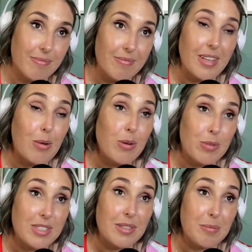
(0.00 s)
That one
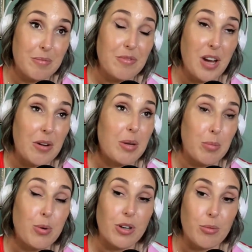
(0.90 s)
was a very
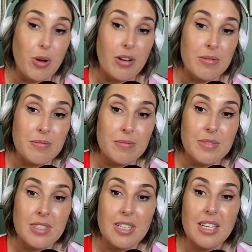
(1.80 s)
important one.
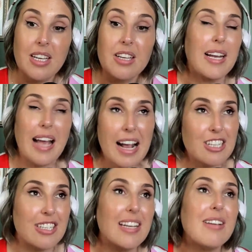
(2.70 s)
And
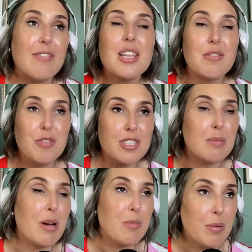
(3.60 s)
actually, the first time
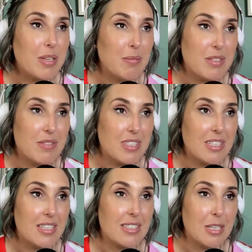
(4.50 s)
my mom came to visit
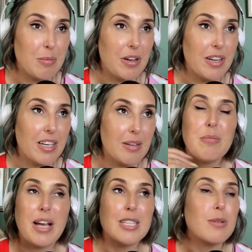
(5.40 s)
us in America,
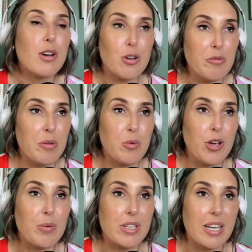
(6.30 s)
my husband got home from
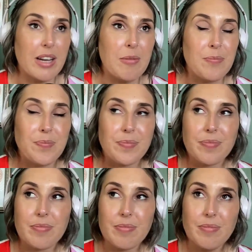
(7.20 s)
work one day
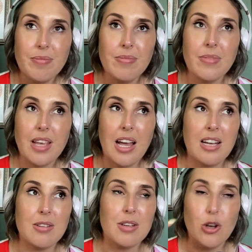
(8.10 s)

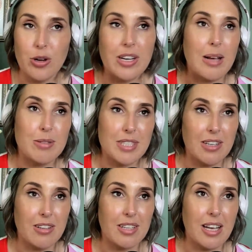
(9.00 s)
and her and I were
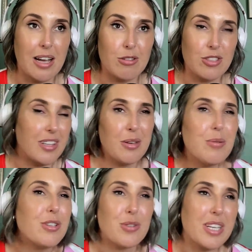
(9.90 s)
sitting on the couch. I think we
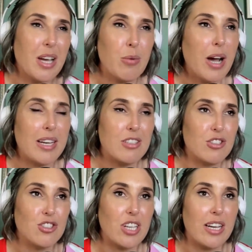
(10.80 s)
were drinking wine and
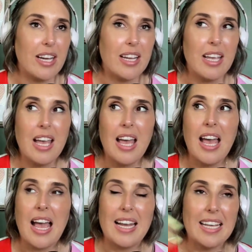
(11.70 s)
just chatting.
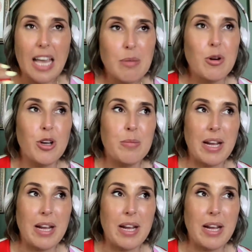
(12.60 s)
And he came home